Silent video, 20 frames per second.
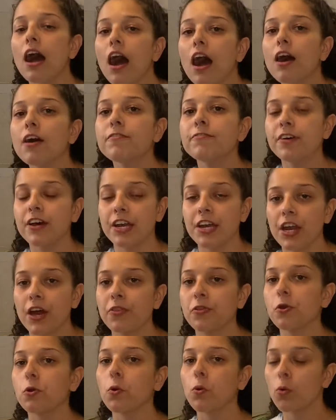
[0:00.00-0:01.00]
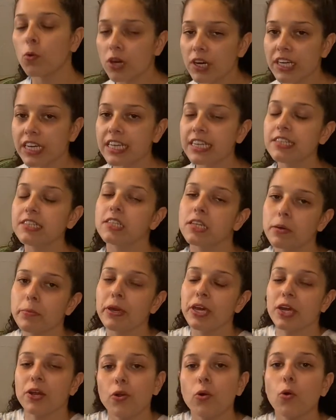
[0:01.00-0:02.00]
of another organism
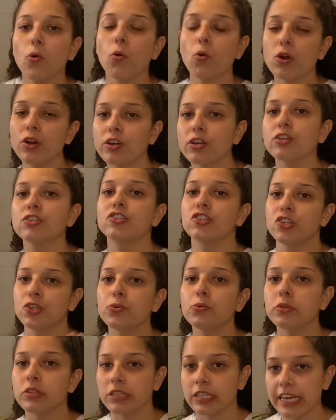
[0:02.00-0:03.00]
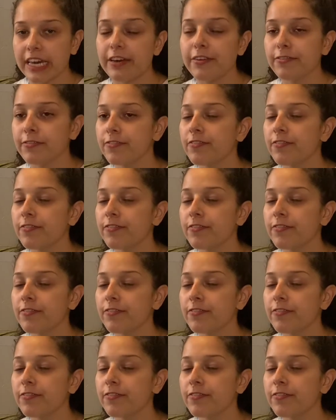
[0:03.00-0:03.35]
in order to live.